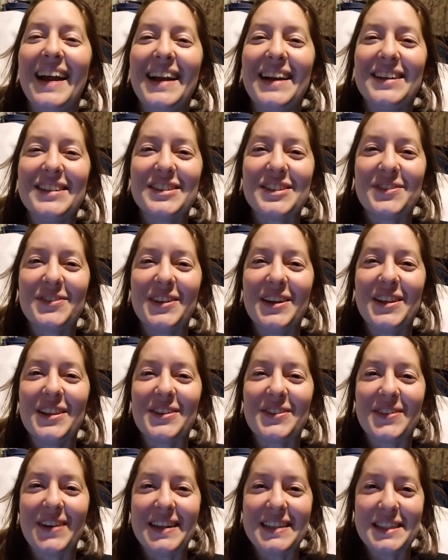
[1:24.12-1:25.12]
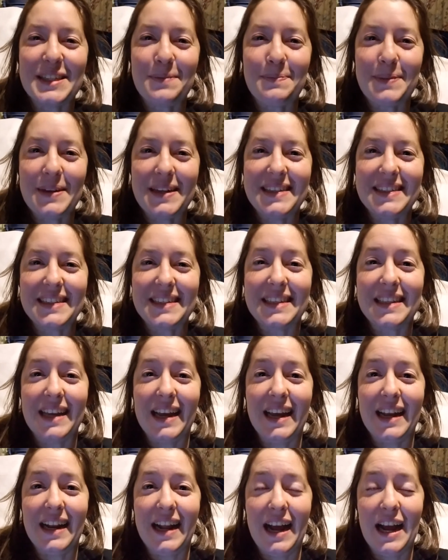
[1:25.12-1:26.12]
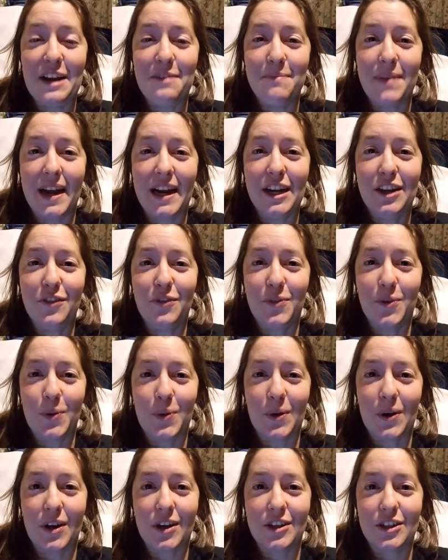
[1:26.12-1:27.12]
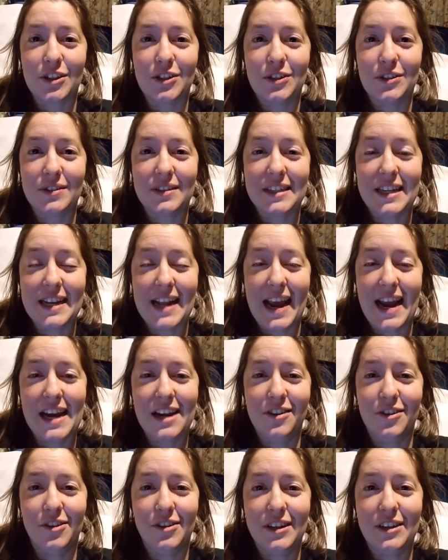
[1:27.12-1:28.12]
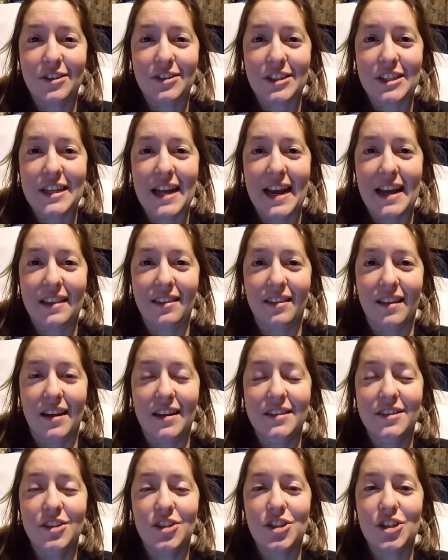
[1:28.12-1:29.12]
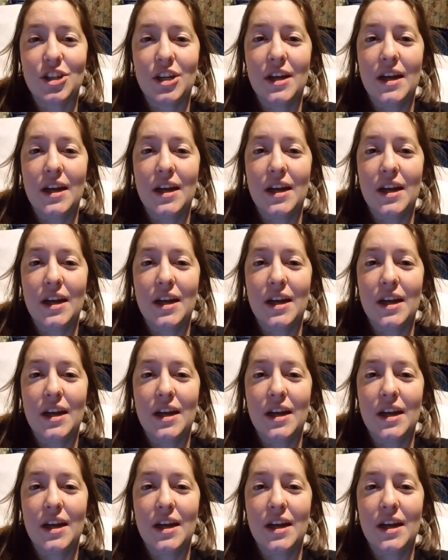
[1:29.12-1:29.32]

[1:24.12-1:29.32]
Here's one of the recipes that I made for today, New Year's Day lunch.